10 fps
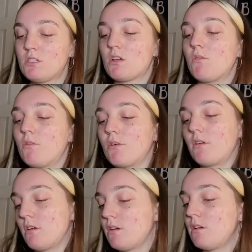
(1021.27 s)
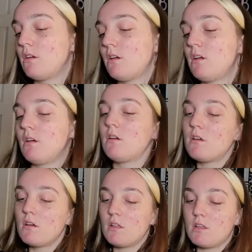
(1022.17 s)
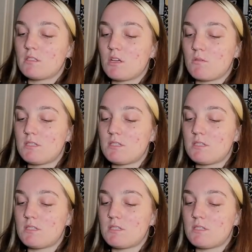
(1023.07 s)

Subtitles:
go in order. Let's go